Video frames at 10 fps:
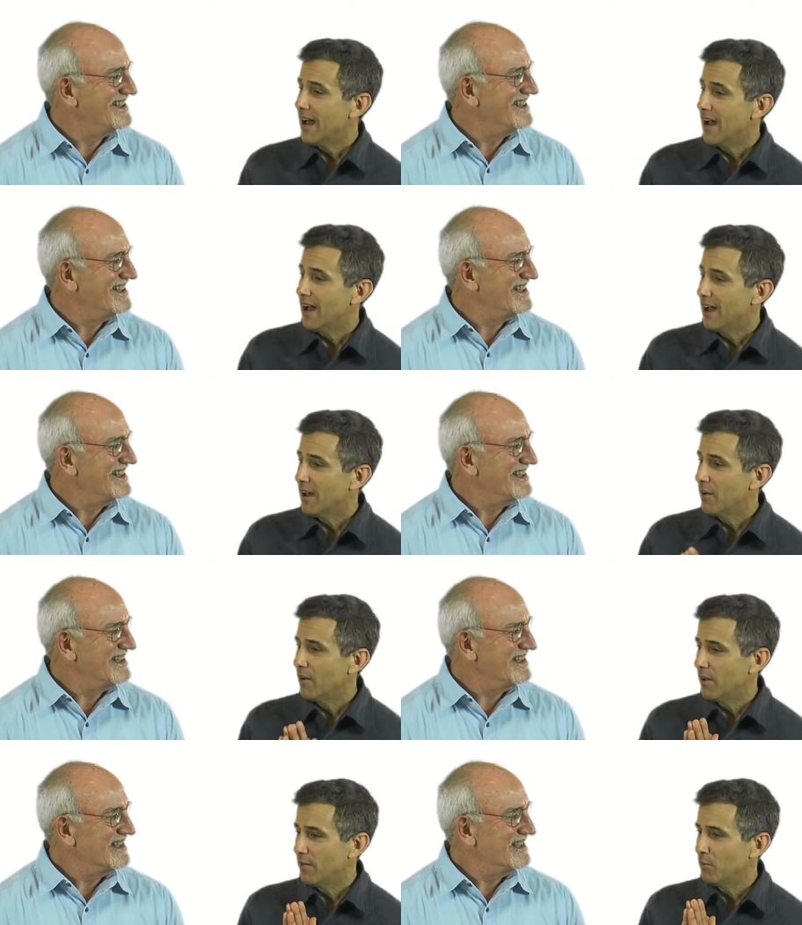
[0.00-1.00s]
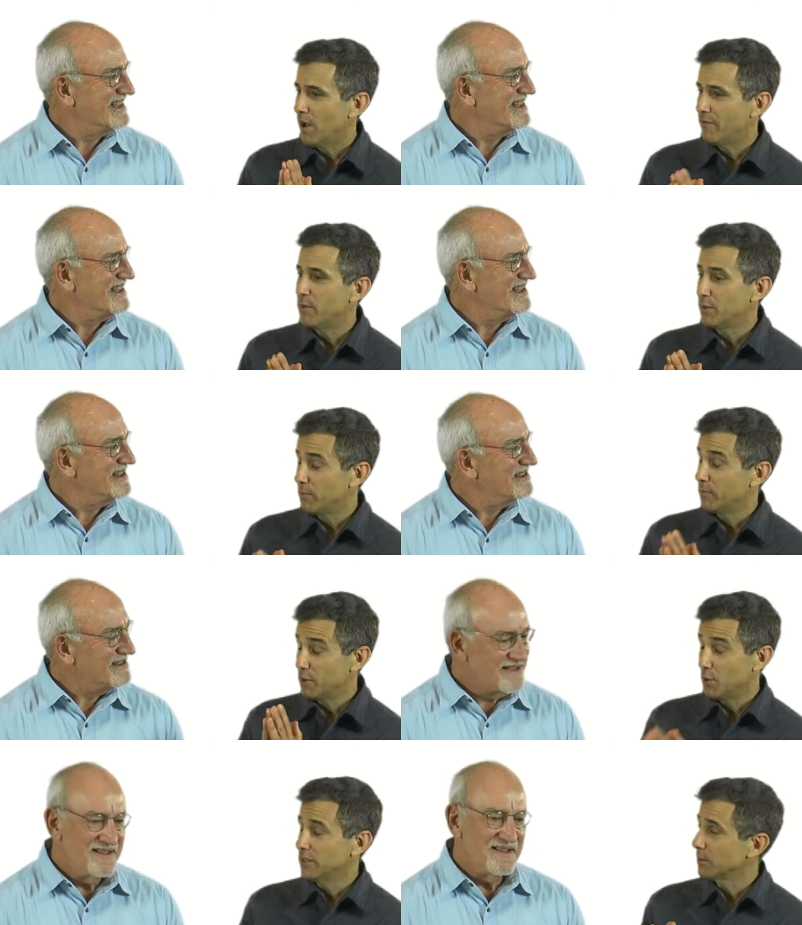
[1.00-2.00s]
Speaker 1: uh, I've been, been
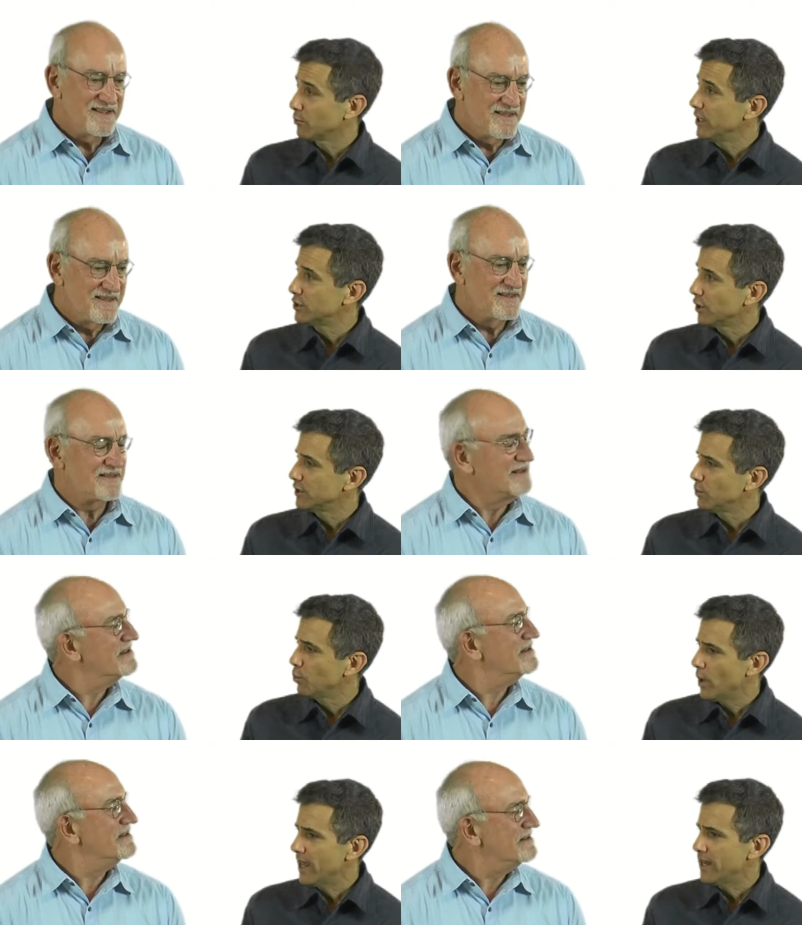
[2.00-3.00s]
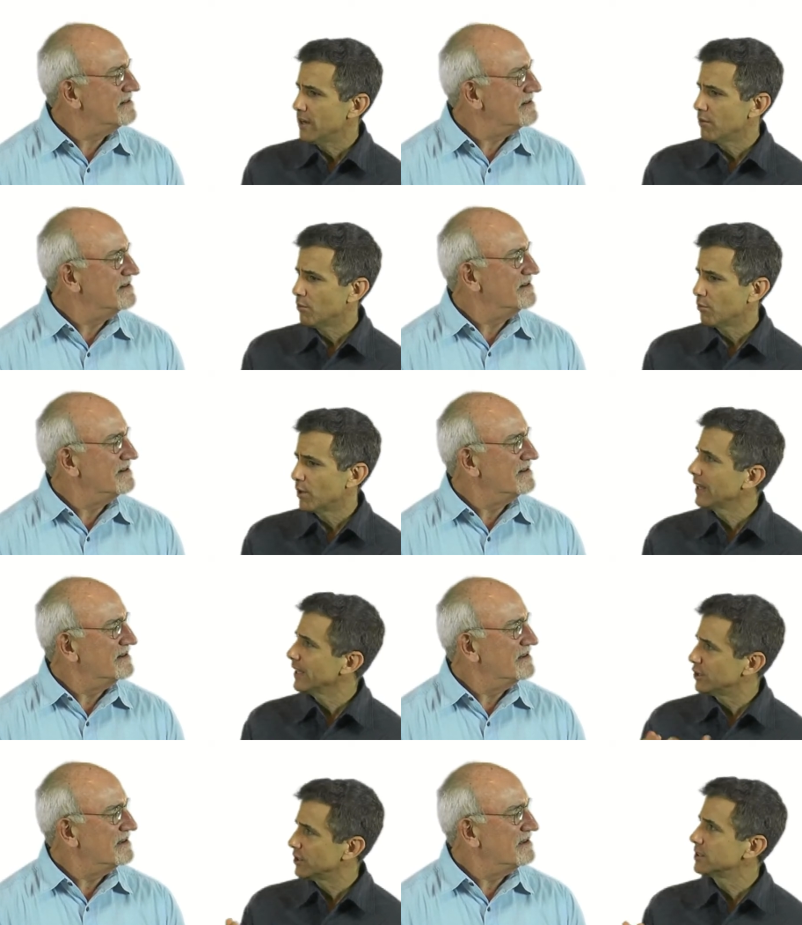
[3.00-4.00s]
doing some research. And when
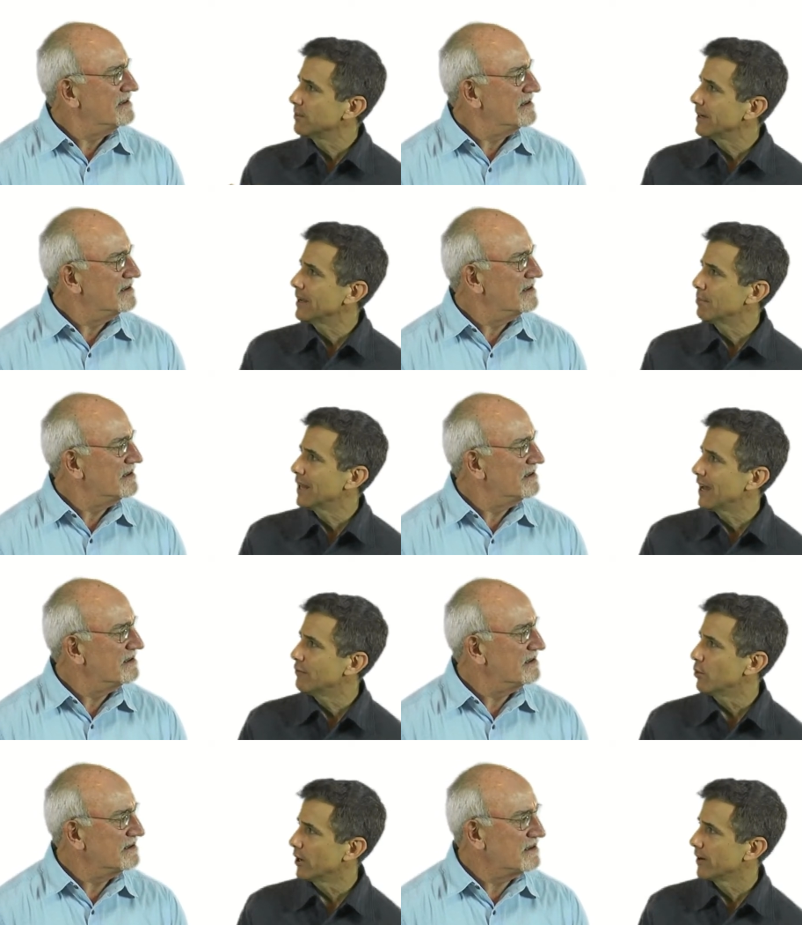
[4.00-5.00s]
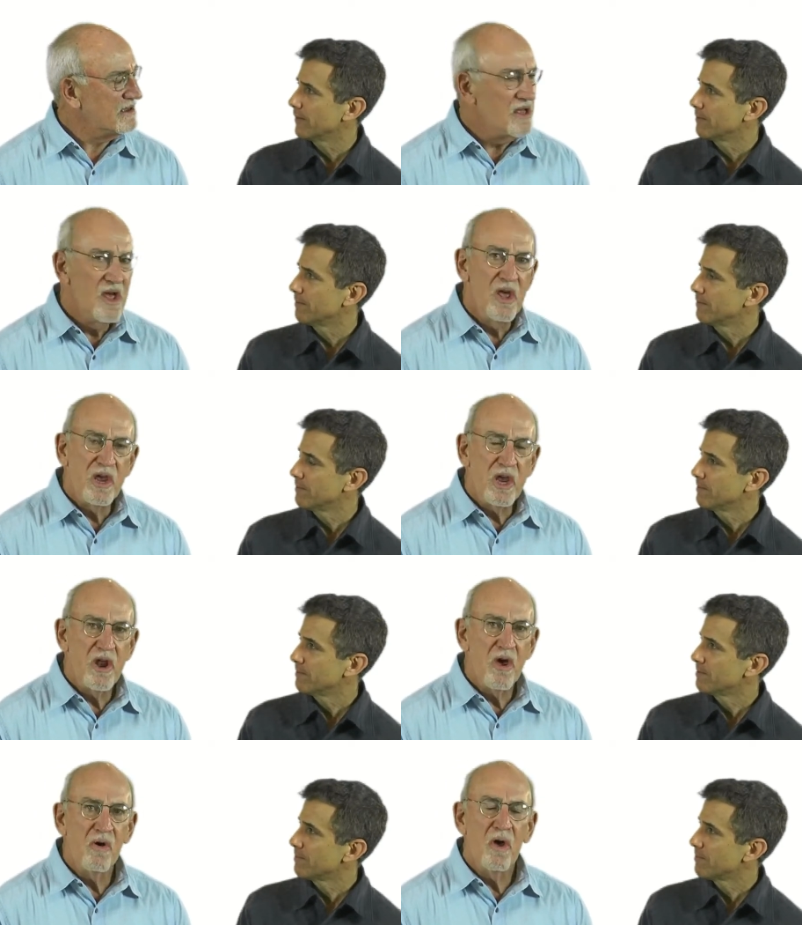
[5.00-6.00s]
really should somebody apply for it?
Speaker 2: You
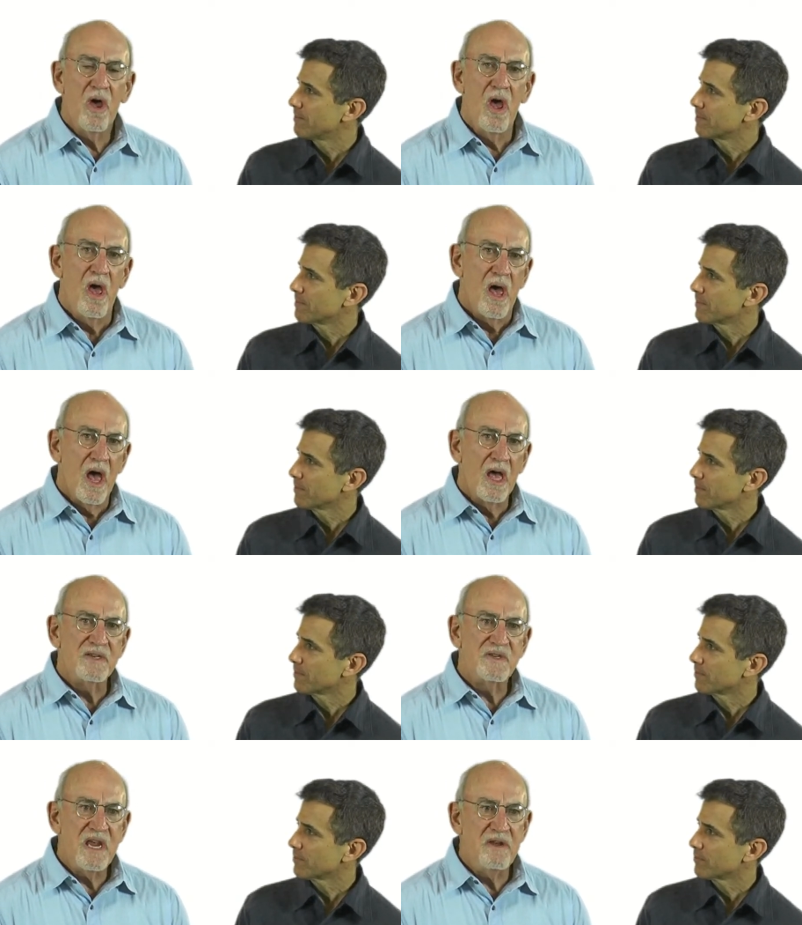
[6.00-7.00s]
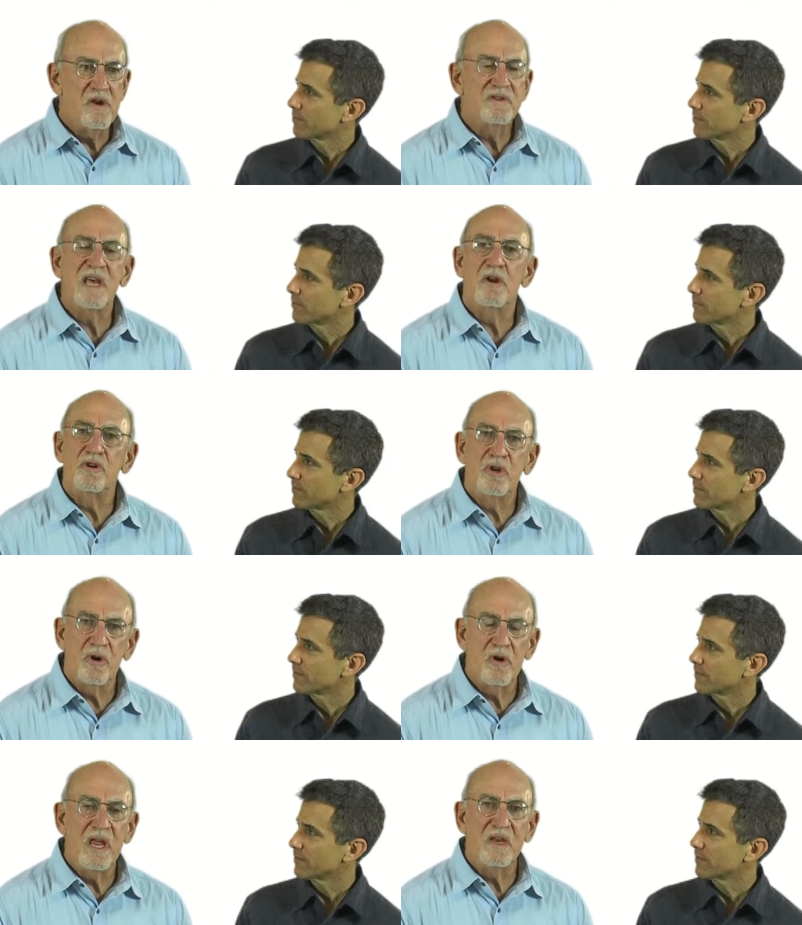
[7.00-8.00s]
know, uh, seniors that are
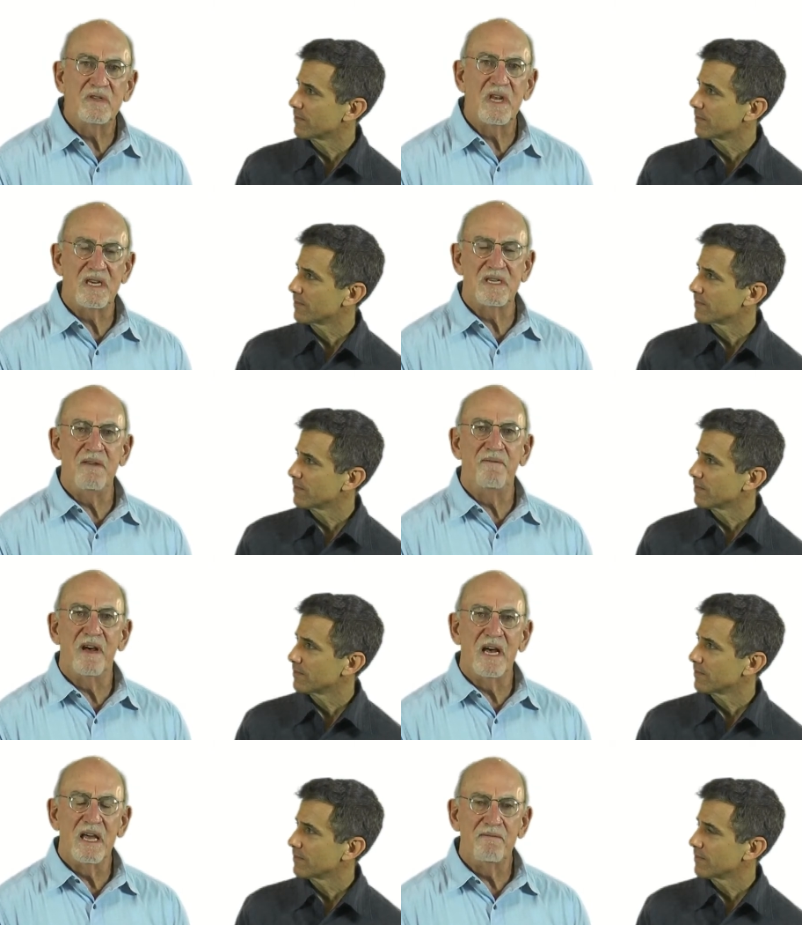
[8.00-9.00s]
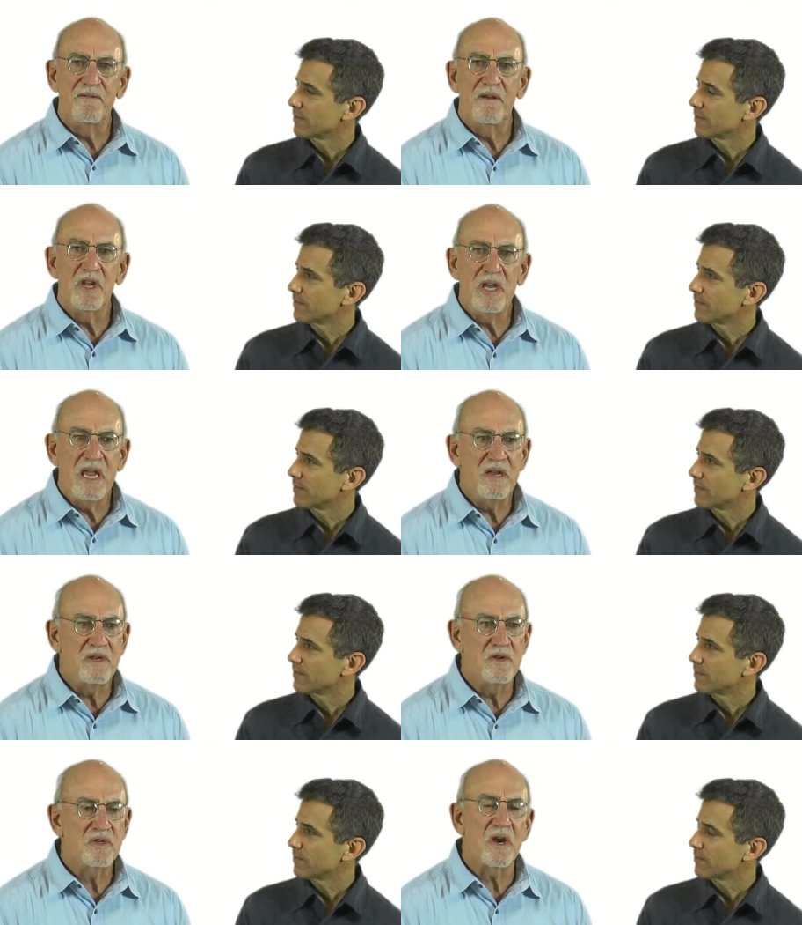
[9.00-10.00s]
turning 65 need
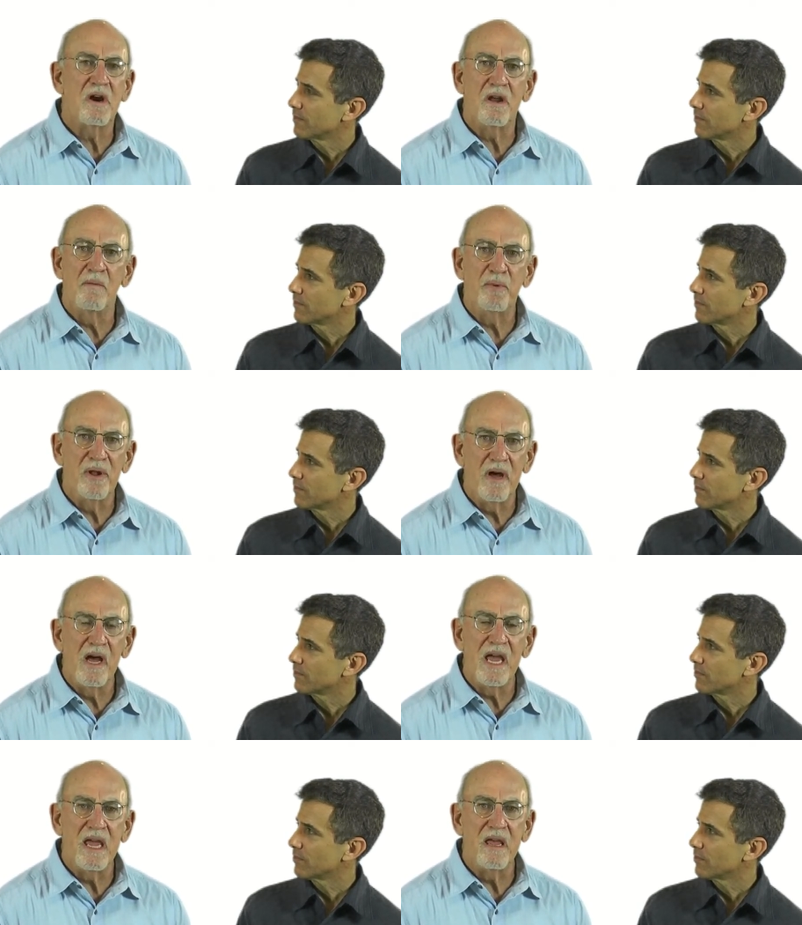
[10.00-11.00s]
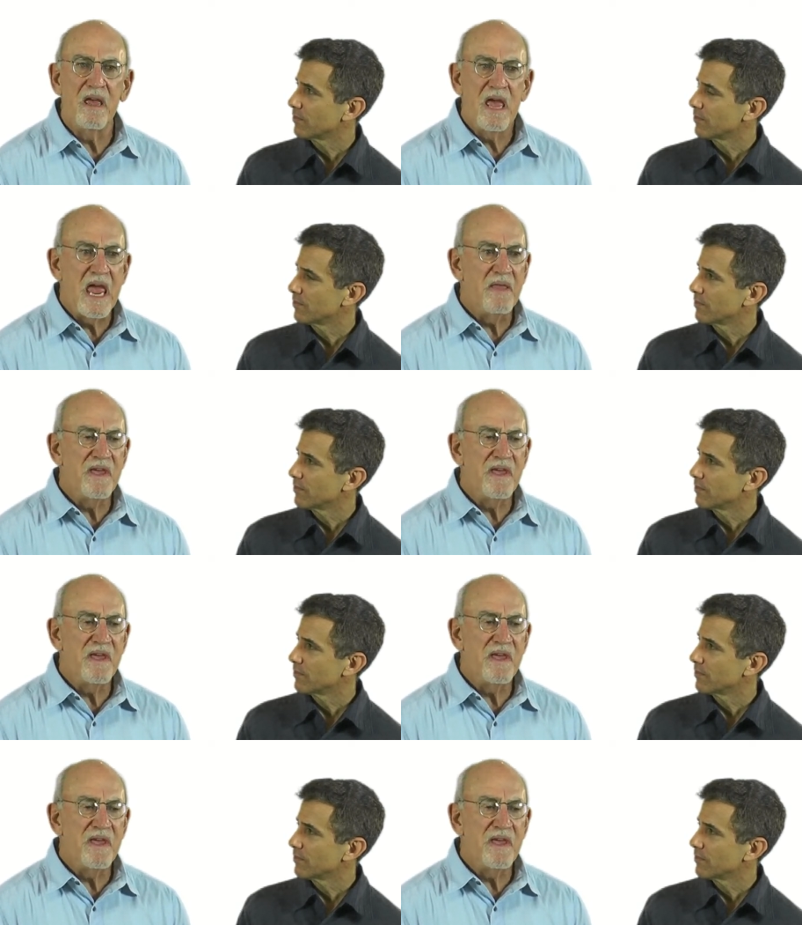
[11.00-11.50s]
to start applying, and